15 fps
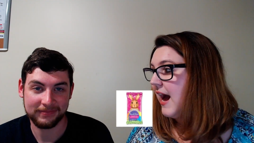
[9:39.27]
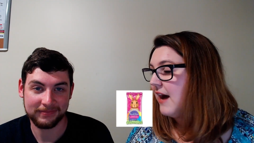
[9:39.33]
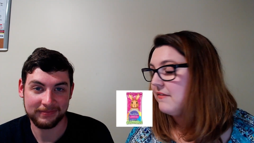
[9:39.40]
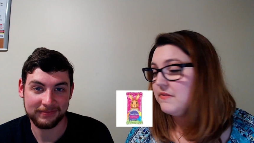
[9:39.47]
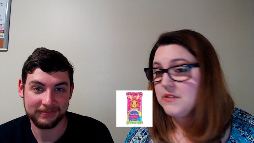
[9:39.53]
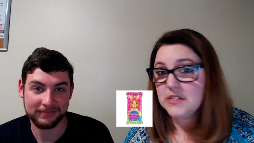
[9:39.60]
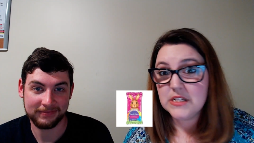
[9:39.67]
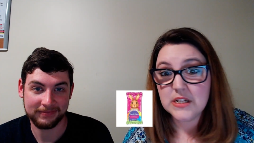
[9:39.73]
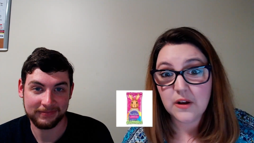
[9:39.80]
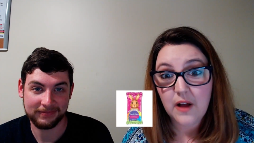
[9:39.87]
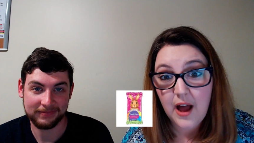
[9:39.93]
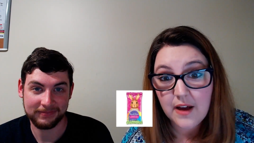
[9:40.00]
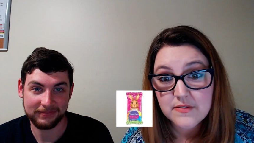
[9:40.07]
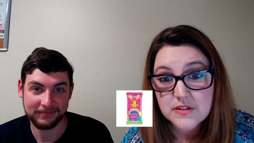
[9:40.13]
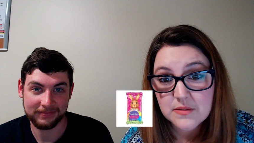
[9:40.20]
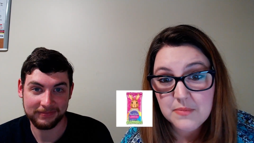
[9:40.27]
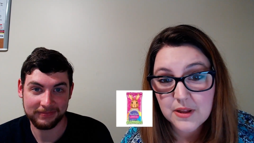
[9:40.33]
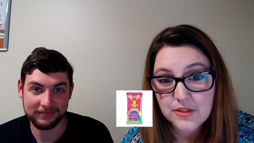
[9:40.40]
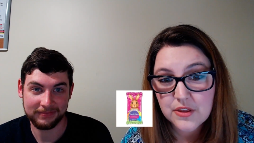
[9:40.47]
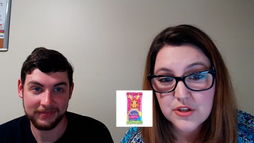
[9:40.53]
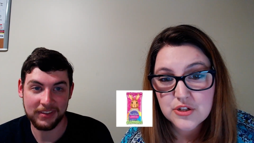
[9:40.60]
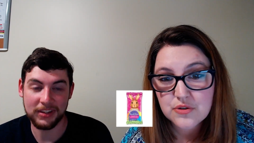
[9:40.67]
Speaker 1: have still have some at
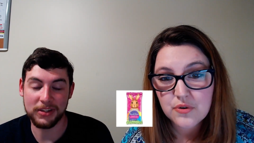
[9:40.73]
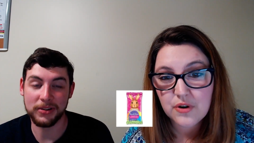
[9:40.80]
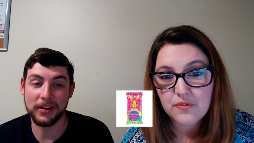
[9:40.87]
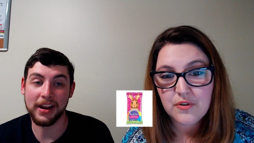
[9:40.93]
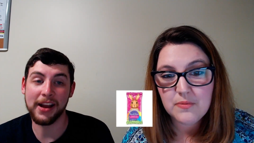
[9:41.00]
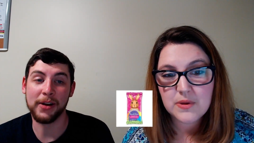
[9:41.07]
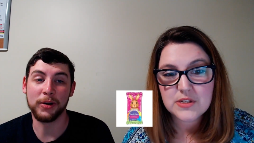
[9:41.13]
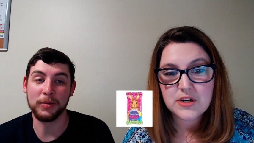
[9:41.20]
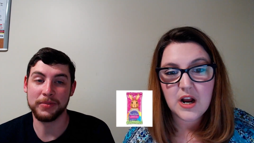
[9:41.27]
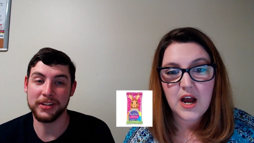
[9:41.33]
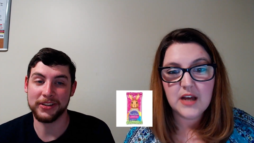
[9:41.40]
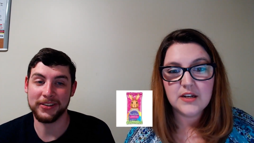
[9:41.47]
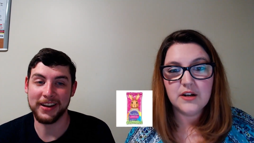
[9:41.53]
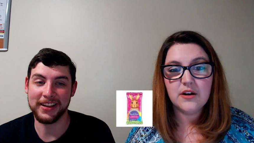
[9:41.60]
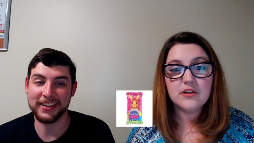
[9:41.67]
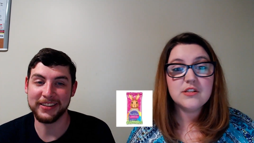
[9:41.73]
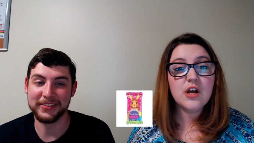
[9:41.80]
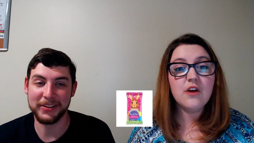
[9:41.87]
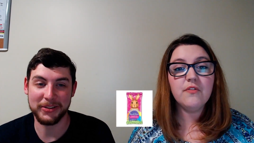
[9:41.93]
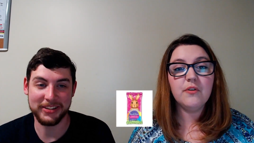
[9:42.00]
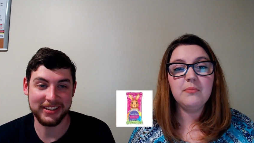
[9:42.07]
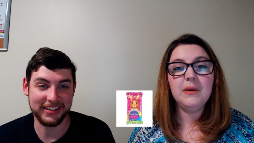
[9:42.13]
the store Dude, for I Mr. Hunter. So, so
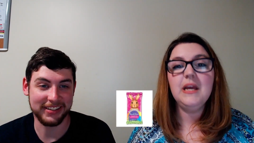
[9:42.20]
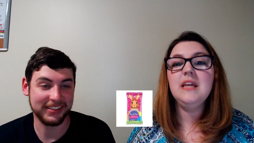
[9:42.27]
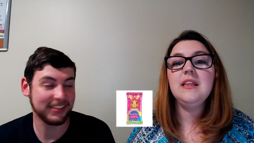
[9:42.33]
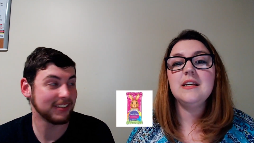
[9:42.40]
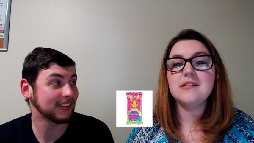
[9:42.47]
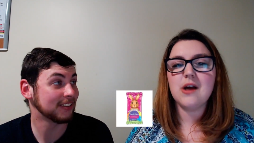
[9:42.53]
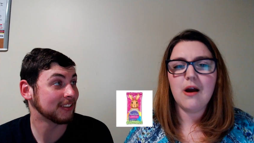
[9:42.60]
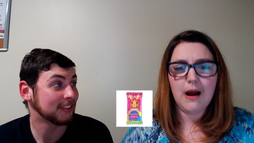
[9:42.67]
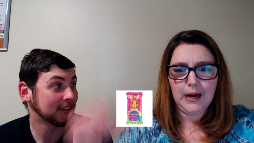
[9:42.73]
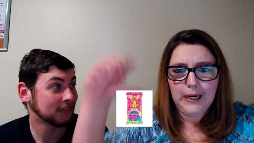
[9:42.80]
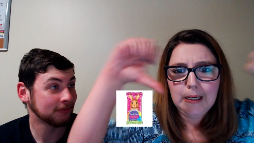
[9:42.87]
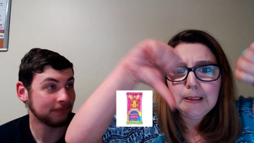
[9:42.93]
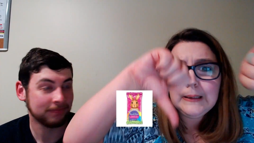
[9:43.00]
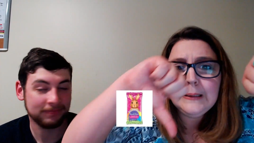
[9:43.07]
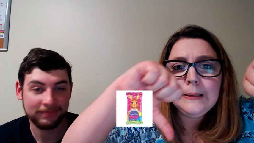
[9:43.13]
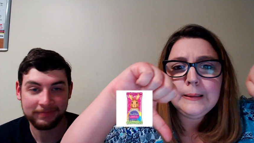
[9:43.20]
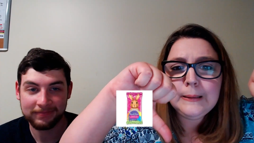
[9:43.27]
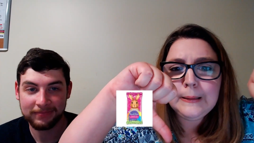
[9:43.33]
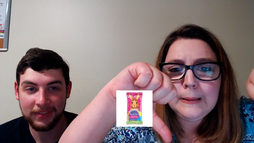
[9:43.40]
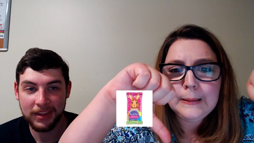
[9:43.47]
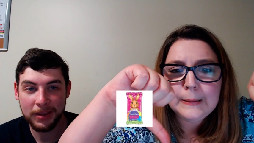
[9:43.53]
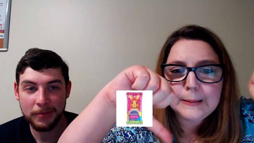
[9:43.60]
for things. me these are,
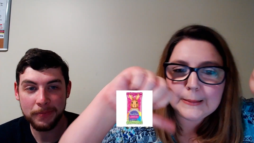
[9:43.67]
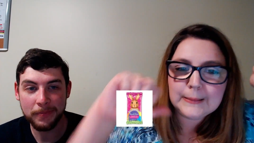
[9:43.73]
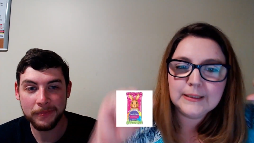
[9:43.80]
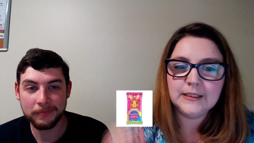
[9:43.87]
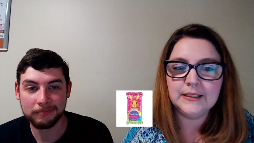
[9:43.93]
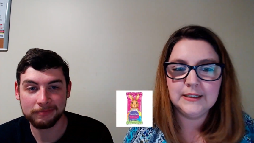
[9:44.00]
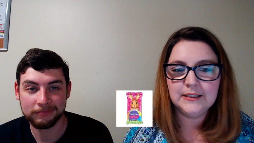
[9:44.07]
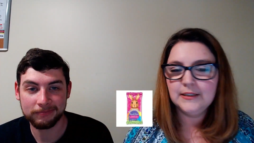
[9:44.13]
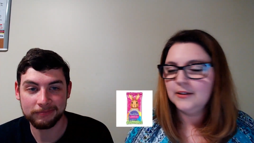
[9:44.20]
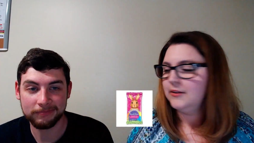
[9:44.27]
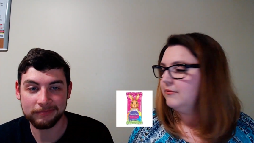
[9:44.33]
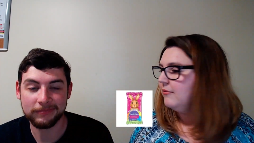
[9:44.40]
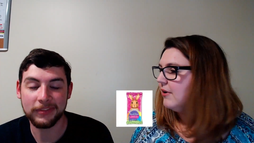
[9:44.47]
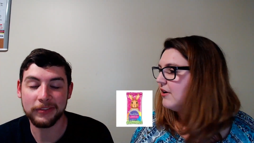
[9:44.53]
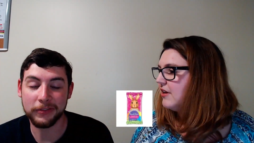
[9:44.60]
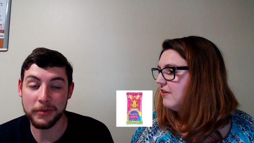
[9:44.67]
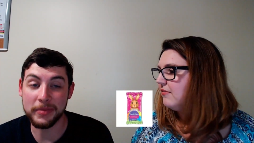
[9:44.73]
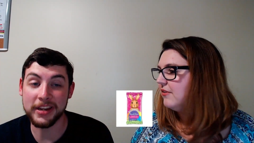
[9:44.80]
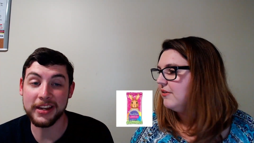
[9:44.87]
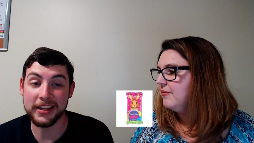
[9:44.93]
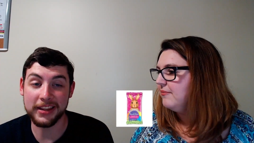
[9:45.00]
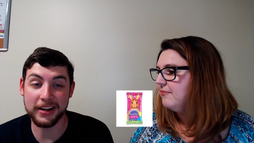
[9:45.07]
uh, are for they?
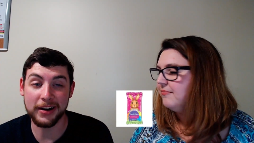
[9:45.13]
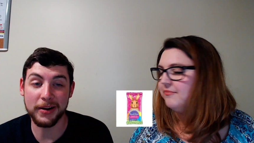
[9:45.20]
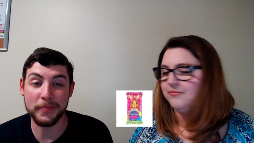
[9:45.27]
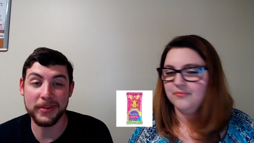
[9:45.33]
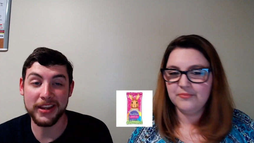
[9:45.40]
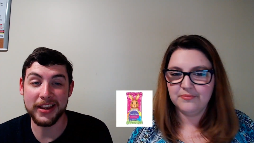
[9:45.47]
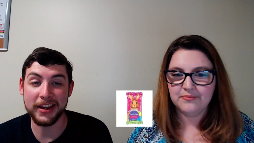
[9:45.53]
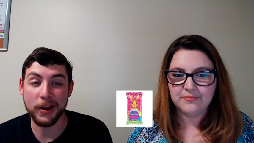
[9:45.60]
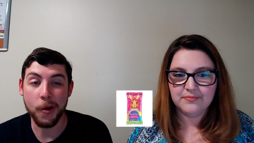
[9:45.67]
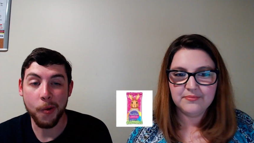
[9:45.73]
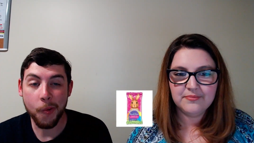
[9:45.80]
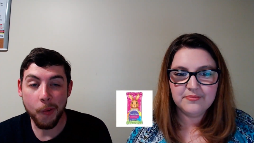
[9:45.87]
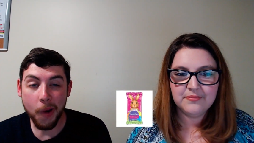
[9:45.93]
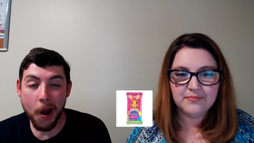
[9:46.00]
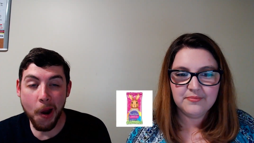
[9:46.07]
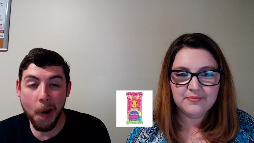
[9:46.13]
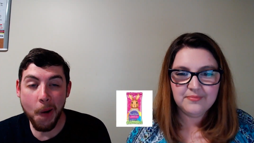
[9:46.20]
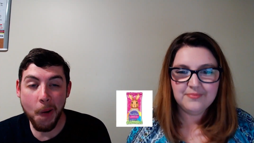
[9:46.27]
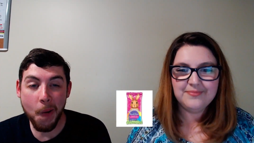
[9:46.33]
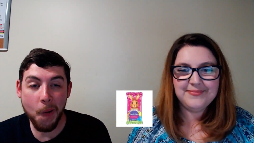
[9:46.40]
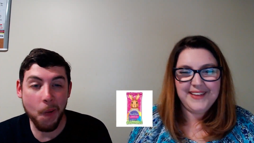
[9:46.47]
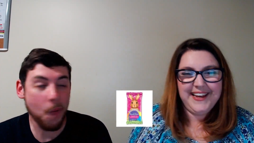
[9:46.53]
me
Speaker 2: they're a big
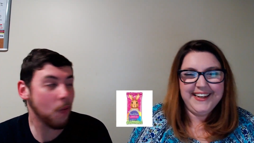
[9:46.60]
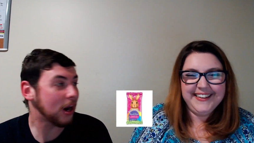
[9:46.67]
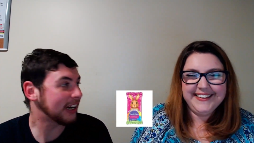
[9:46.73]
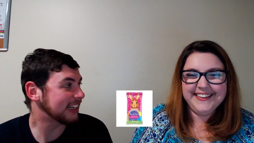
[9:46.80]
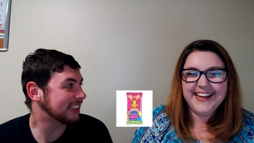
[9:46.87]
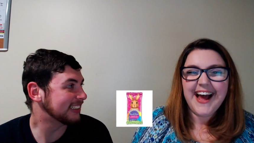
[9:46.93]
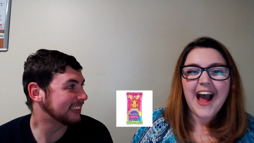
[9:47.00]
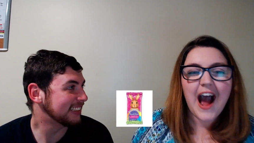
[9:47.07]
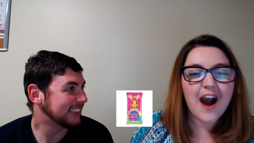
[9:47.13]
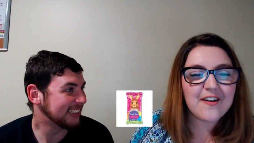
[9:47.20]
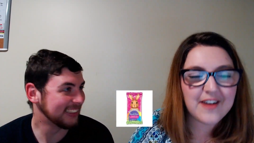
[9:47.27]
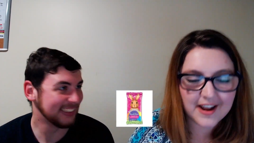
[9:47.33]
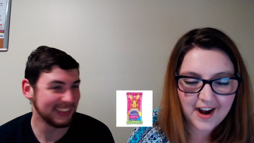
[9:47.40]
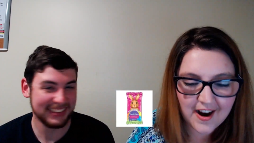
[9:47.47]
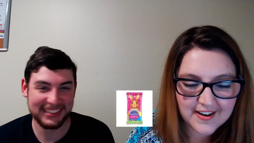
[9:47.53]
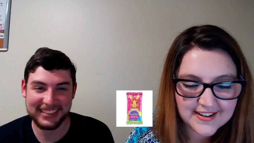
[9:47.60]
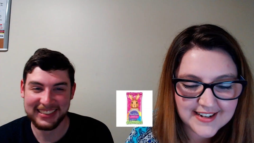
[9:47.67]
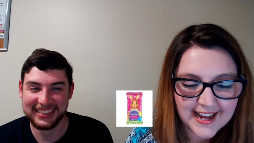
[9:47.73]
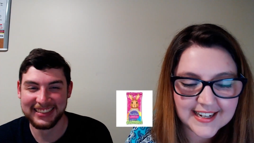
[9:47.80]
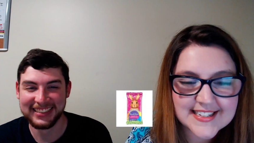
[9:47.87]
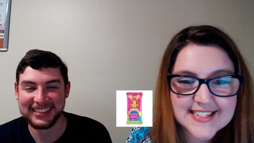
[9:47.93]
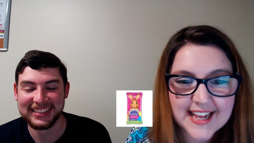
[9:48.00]
Speaker 1: Woo! All right, our
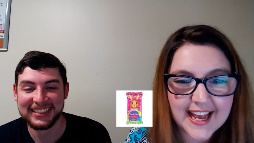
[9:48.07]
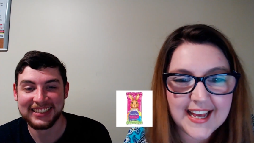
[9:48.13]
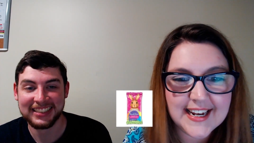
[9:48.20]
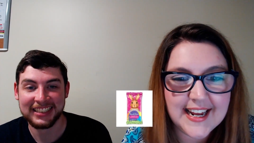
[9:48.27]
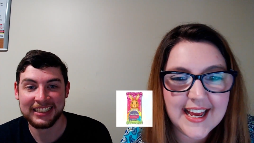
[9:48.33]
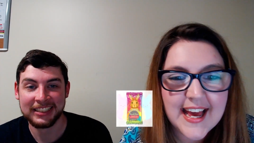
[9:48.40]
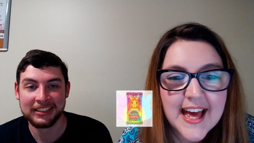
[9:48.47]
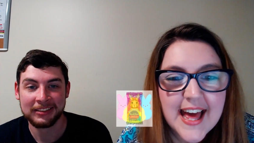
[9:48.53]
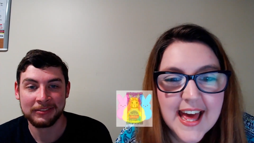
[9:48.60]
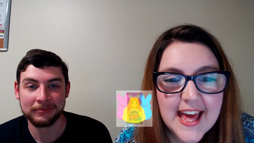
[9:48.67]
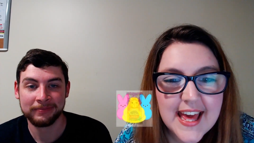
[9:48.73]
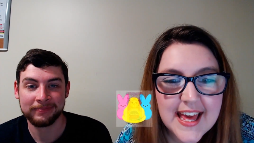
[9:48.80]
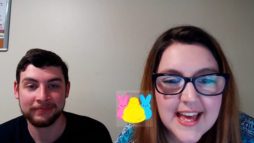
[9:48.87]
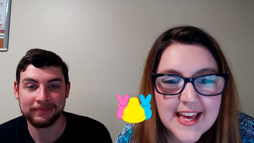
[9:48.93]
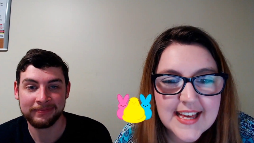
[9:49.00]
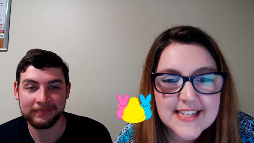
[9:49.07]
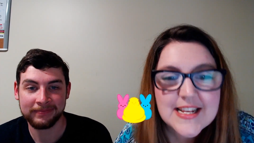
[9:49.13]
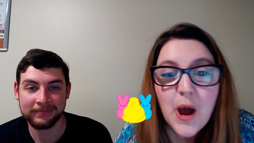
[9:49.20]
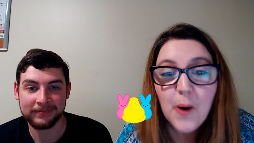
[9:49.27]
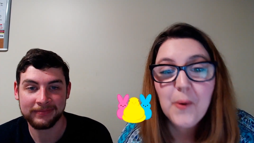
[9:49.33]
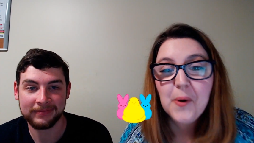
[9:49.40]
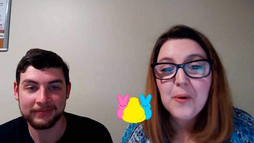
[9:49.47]
next candy is
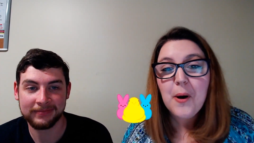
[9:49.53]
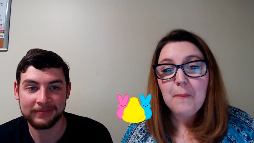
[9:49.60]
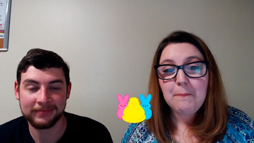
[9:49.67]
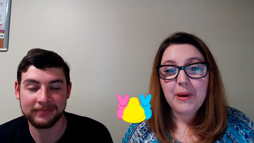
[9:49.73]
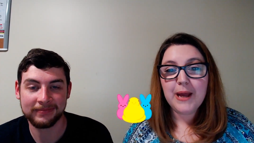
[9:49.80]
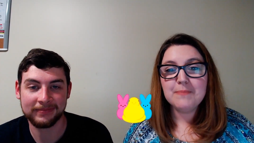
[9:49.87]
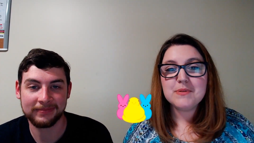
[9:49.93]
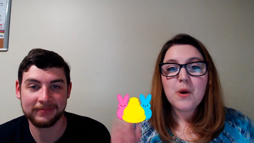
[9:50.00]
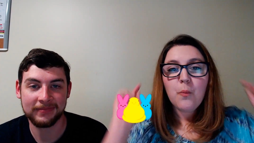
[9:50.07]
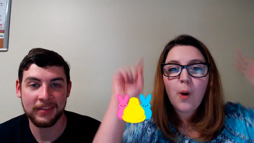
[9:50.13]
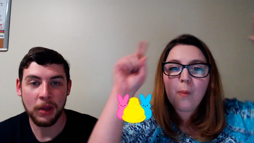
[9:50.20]
oh peeps.